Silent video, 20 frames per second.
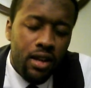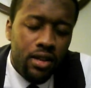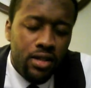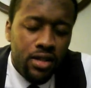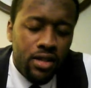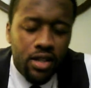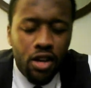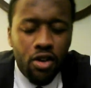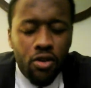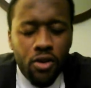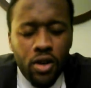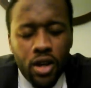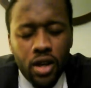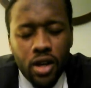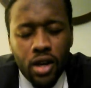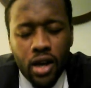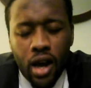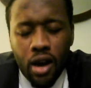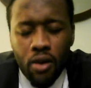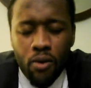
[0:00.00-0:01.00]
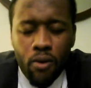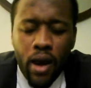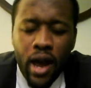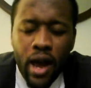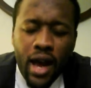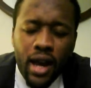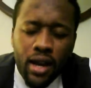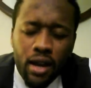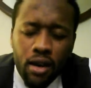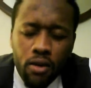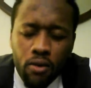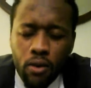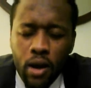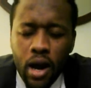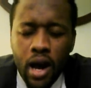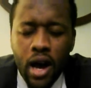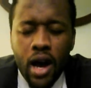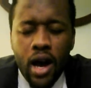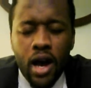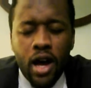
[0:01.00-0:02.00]
Syria, Iraq,
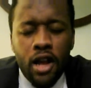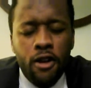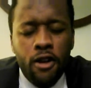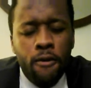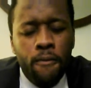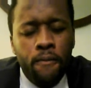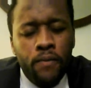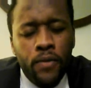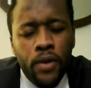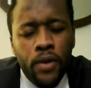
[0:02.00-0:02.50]
Iran,